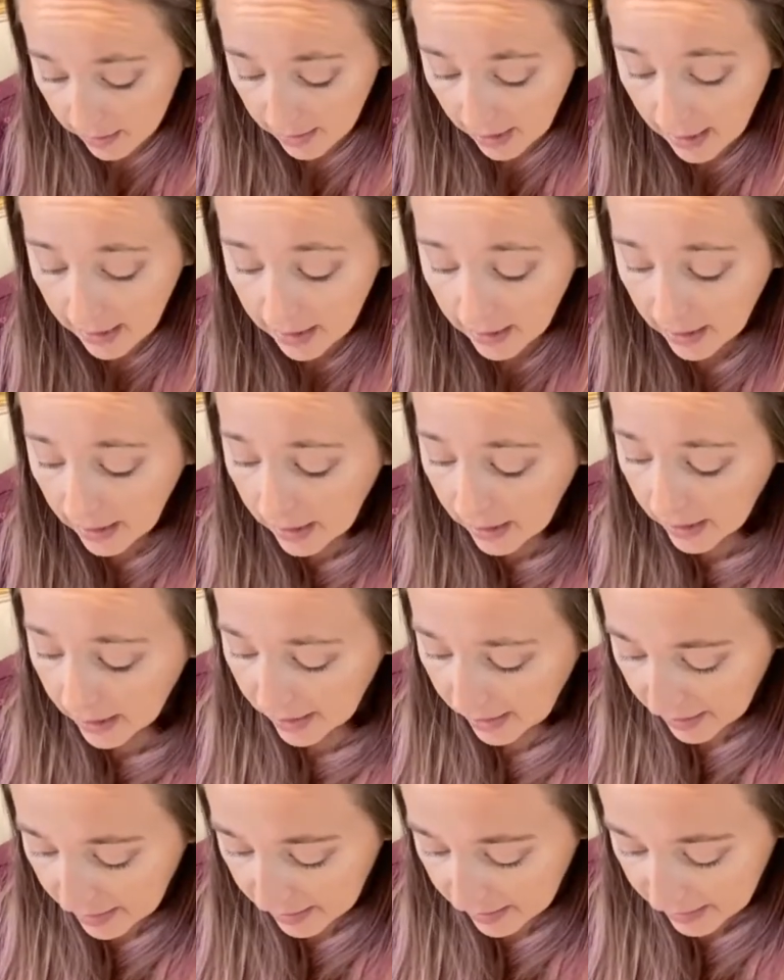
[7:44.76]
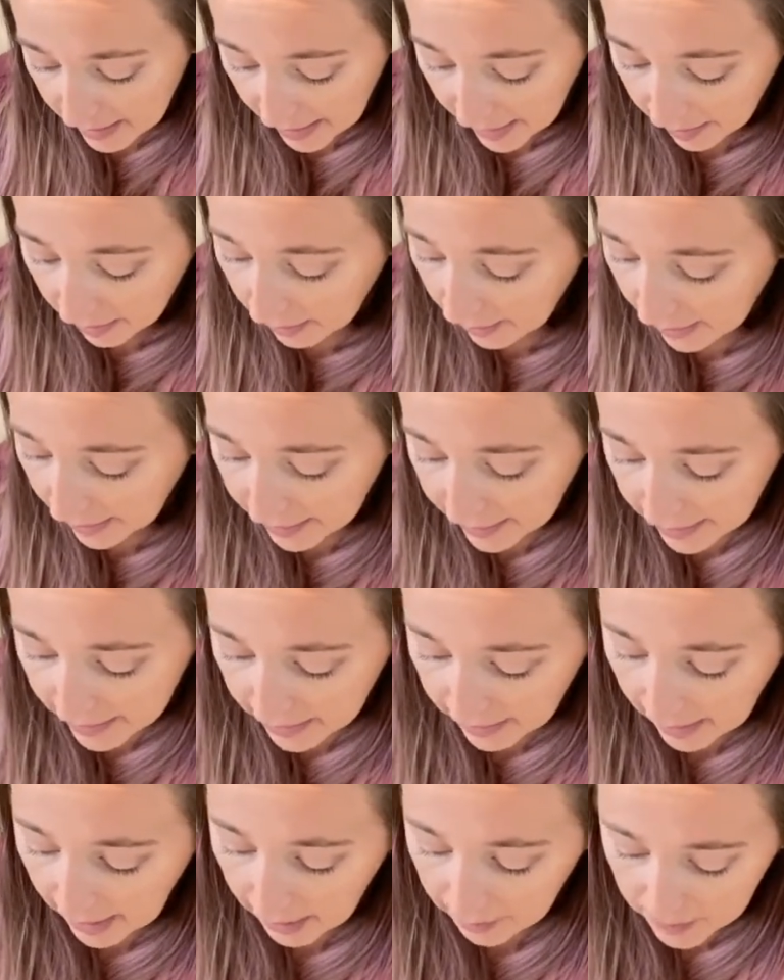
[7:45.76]
that, it is there, and that's
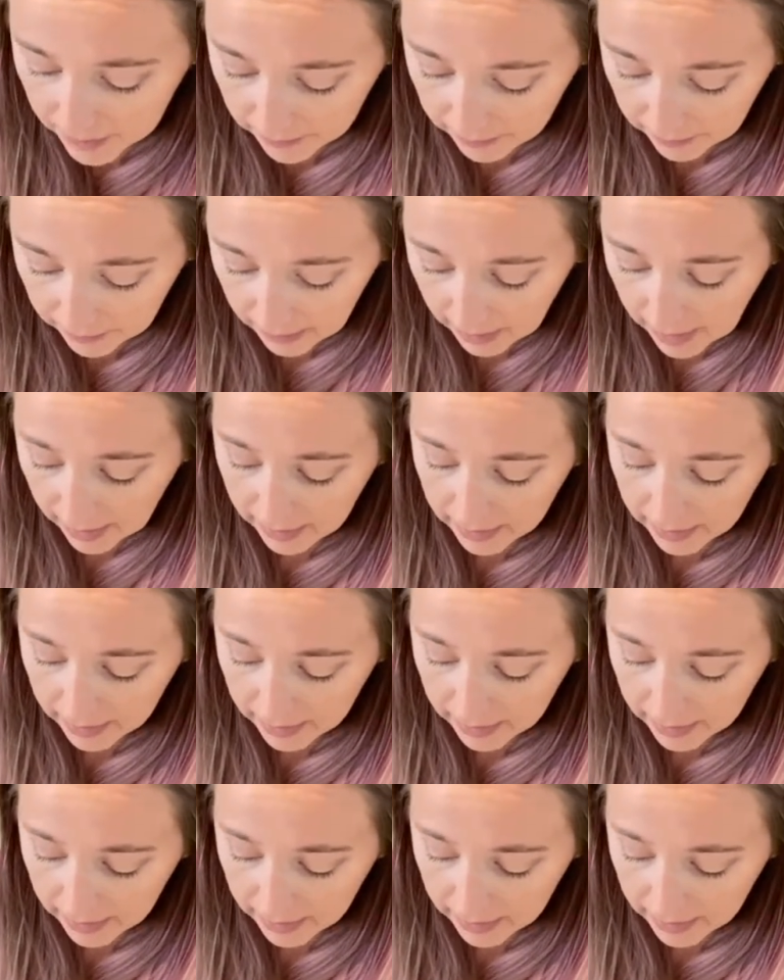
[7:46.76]
an absolute thing.